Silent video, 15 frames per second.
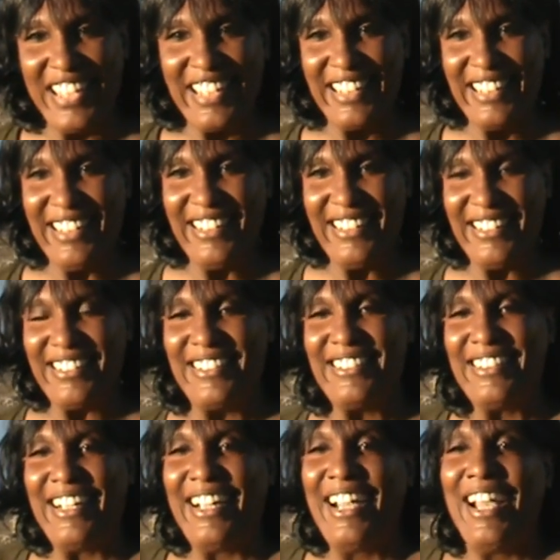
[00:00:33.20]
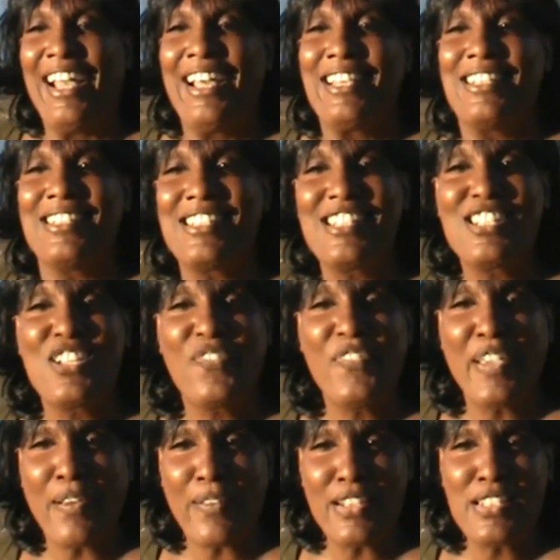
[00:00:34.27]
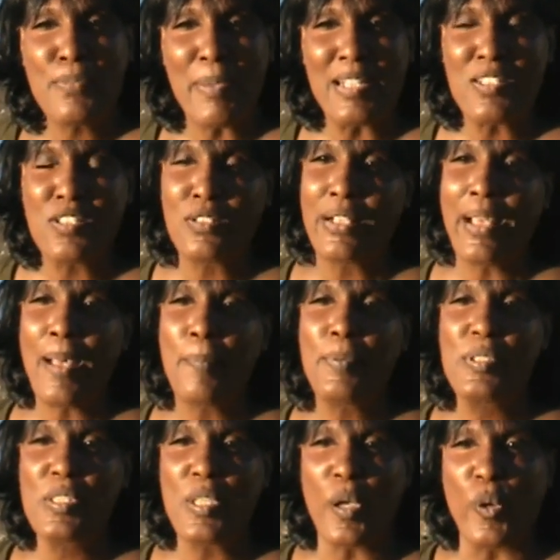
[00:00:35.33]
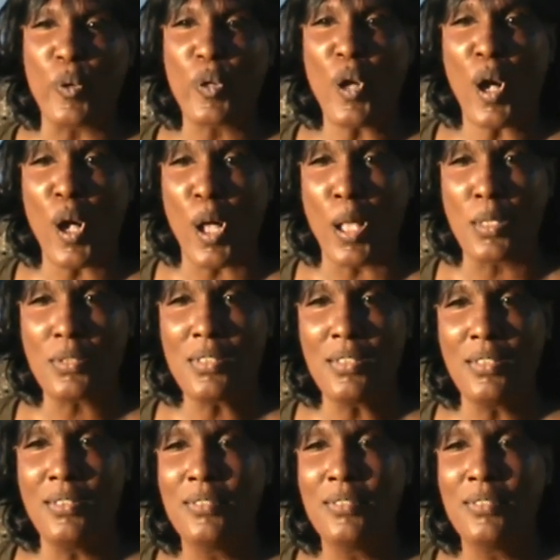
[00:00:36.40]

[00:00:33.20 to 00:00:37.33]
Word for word: morning. This is a very special episode called